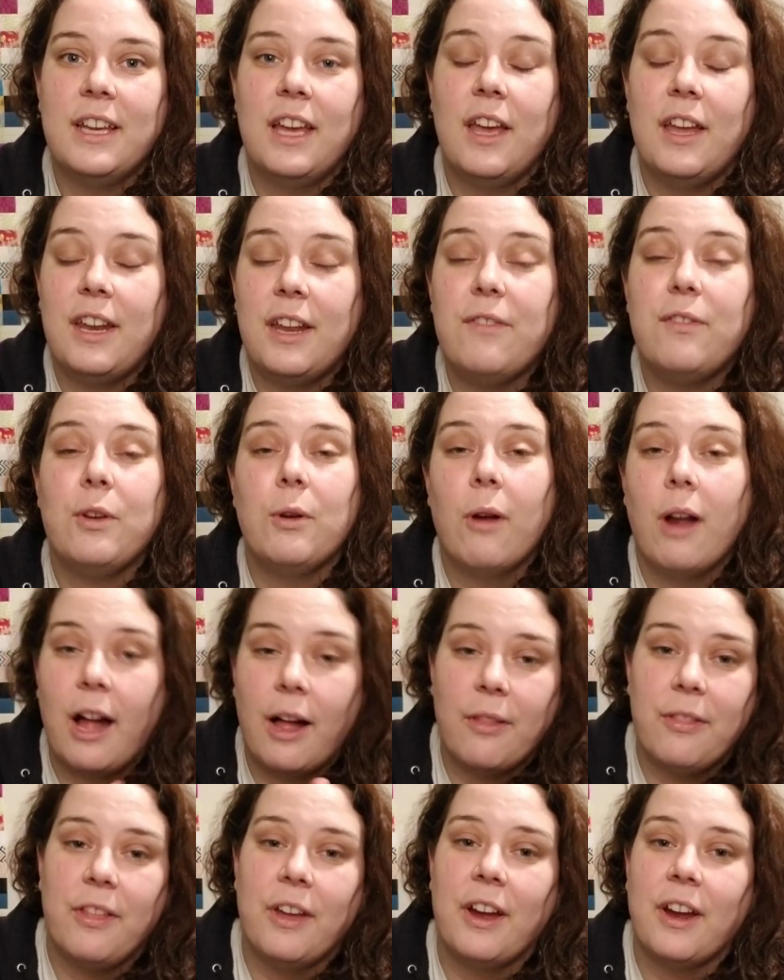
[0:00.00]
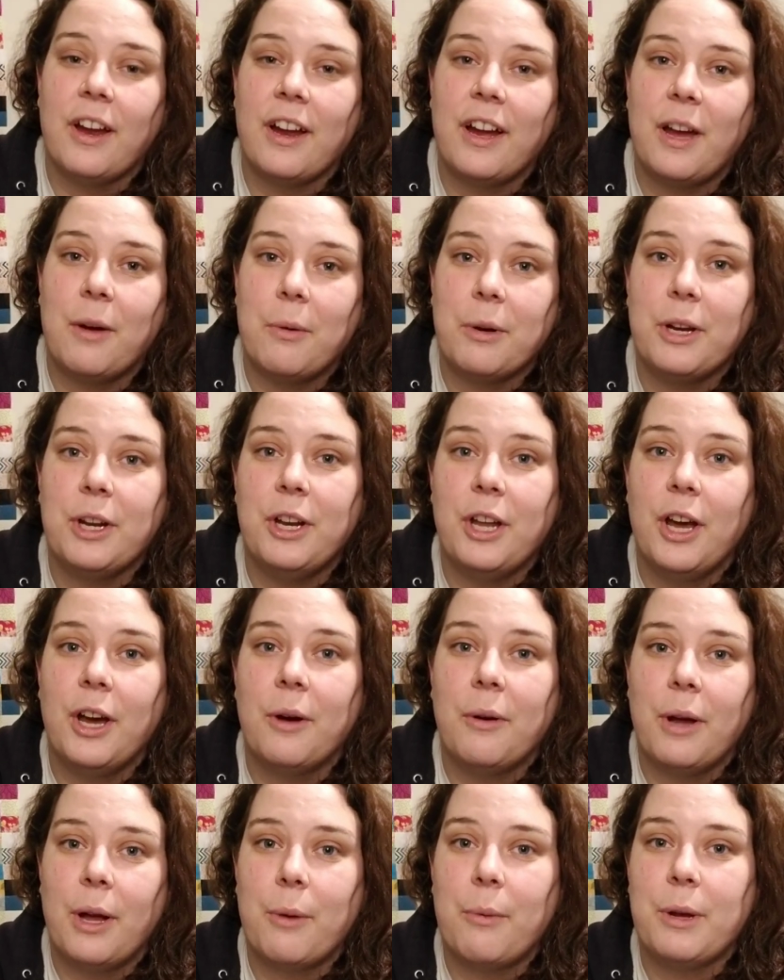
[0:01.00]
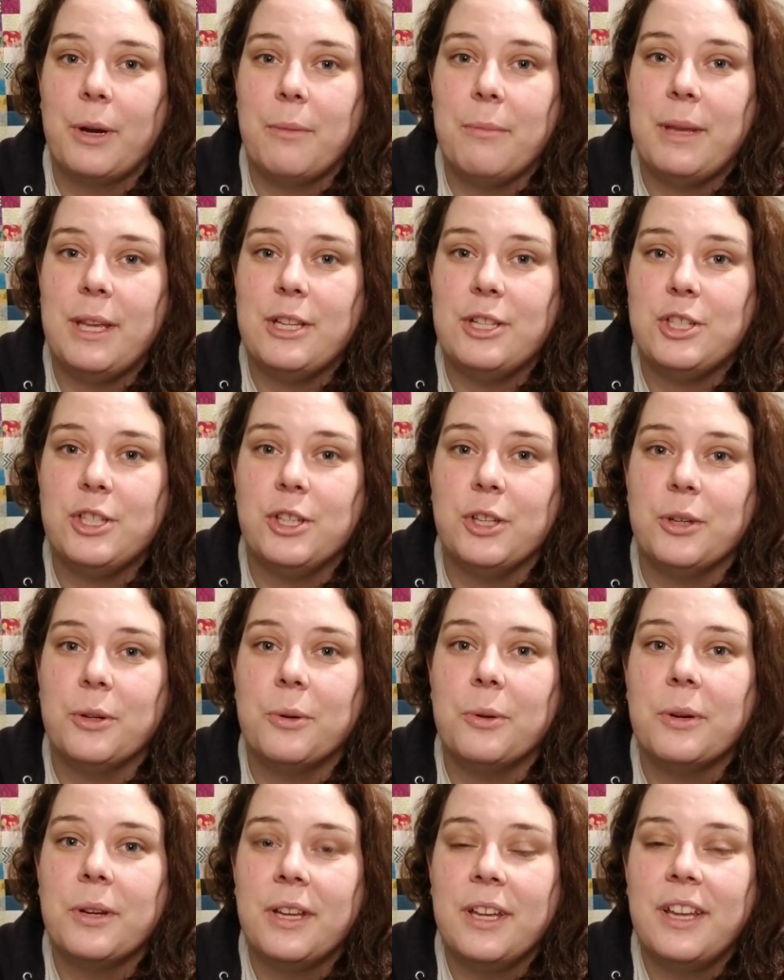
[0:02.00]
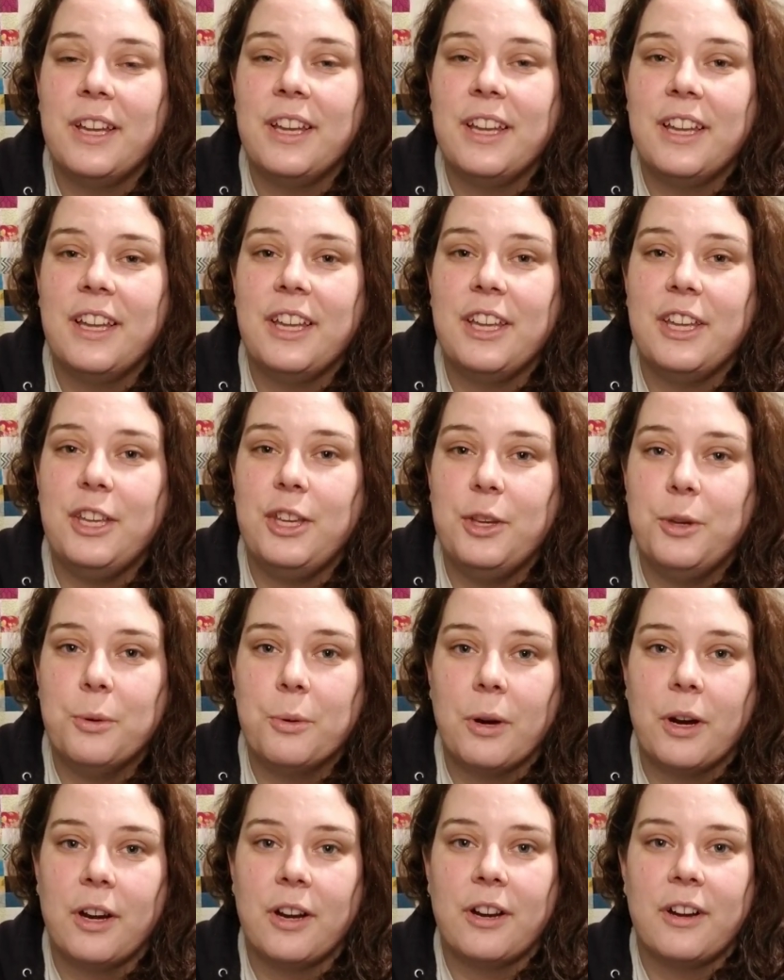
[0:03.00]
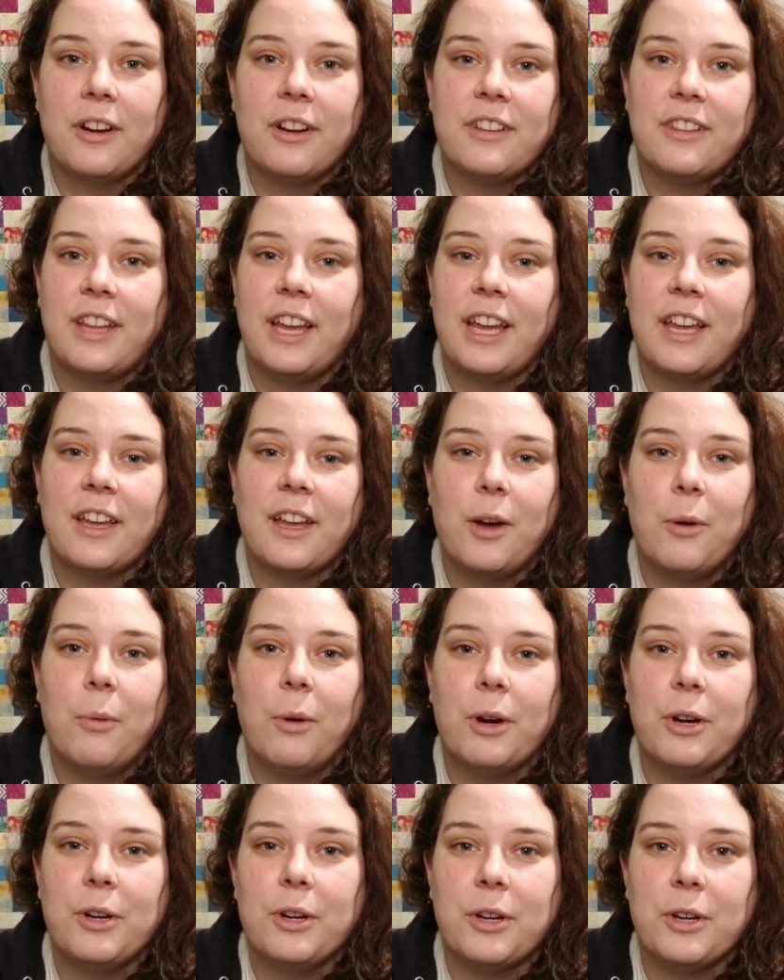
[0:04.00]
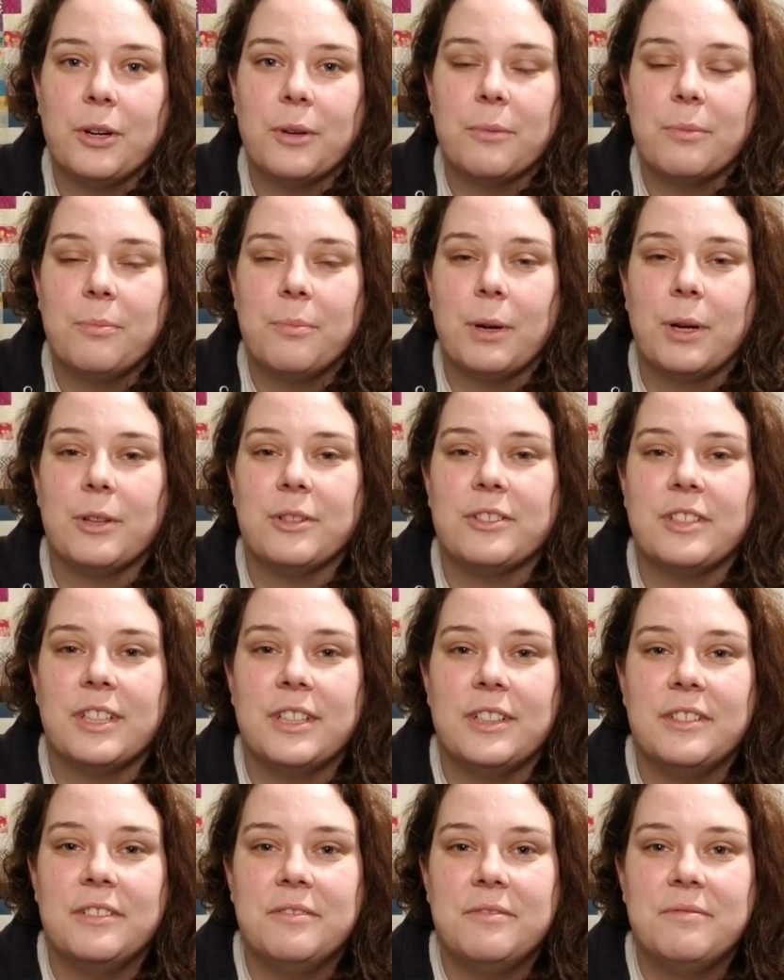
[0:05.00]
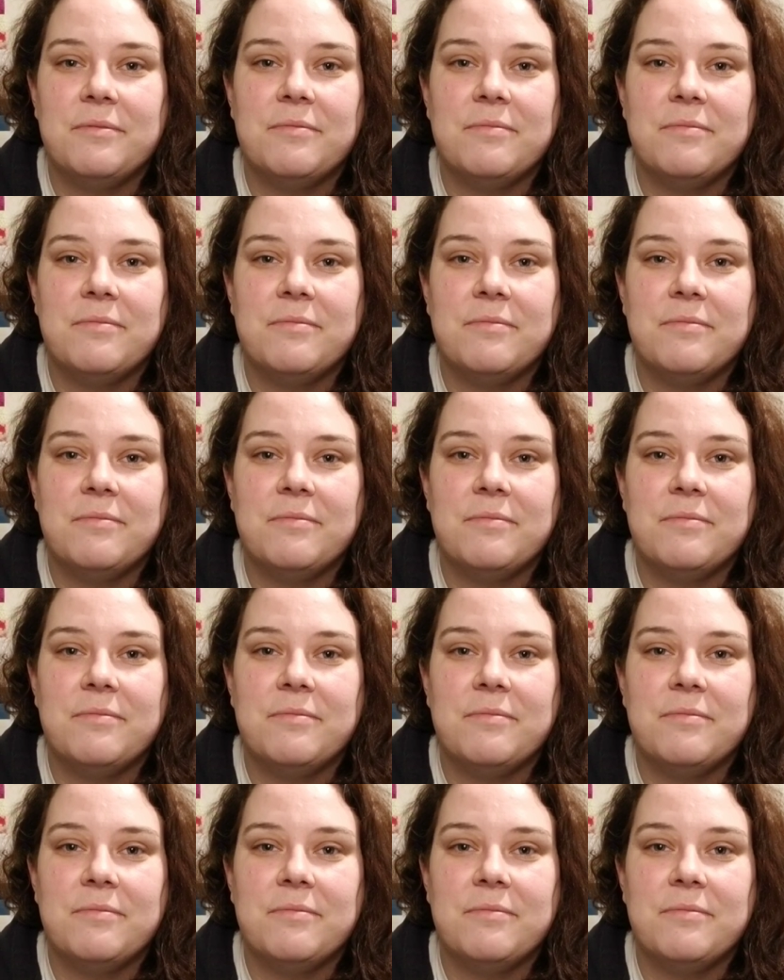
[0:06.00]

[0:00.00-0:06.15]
And if you're out there, I want to know. I want to meet you. You are like a wonder person